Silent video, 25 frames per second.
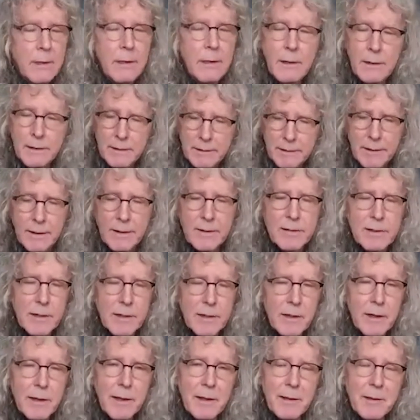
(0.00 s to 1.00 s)
Nicely
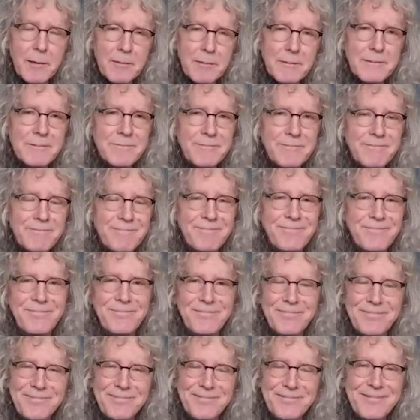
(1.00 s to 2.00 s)

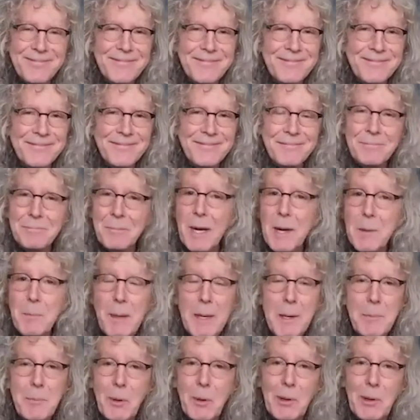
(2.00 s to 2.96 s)
done. My people.